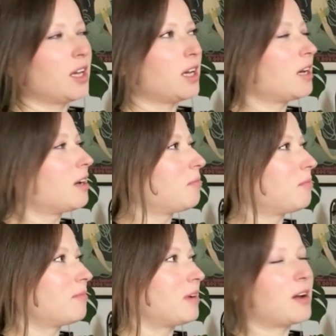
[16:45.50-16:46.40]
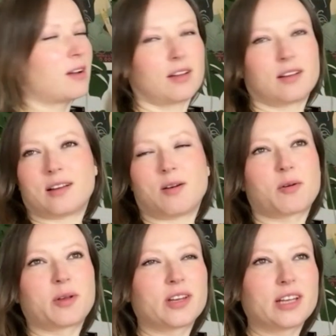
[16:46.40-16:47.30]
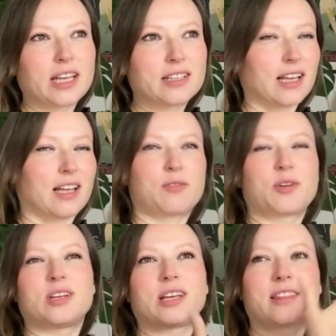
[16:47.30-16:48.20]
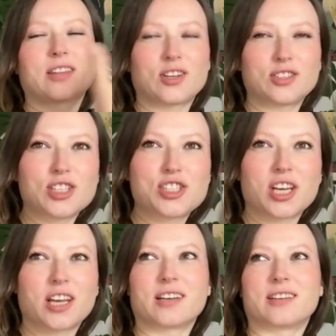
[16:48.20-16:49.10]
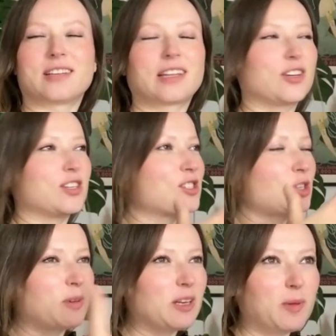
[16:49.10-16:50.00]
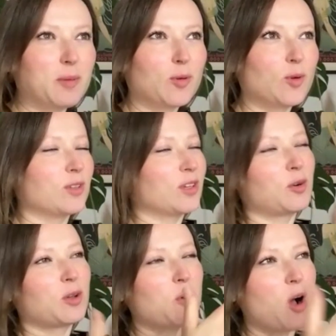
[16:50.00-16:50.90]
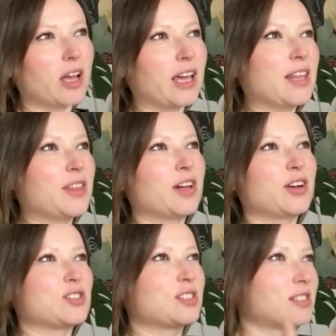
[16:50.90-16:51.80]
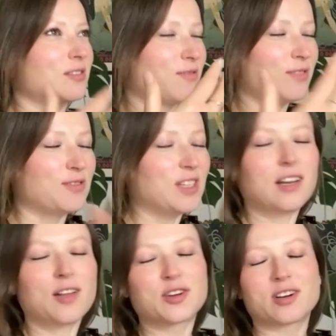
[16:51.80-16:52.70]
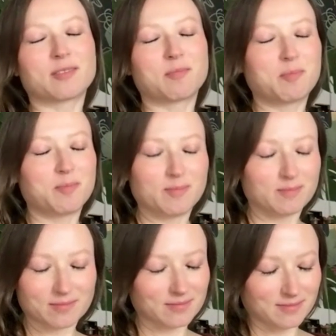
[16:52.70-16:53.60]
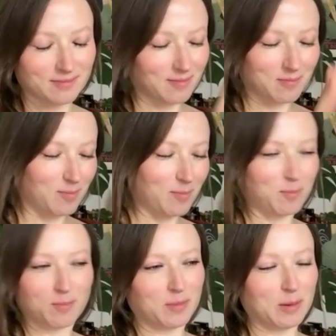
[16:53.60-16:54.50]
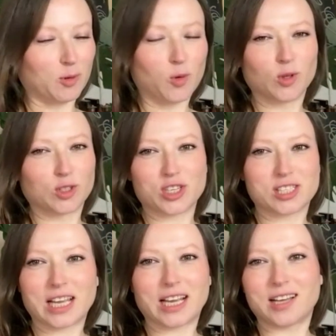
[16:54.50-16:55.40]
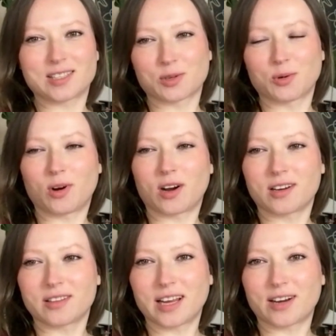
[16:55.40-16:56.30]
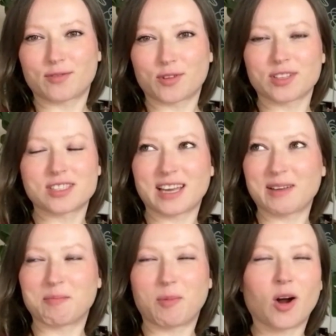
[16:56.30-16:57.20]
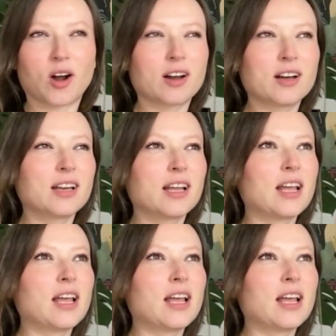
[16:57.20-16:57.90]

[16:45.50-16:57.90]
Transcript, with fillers: um how are we going to get, like, are we going to get that audition? There's so many people, you know, we walk in, there's fifteen other people who look just like us who are there for the same part.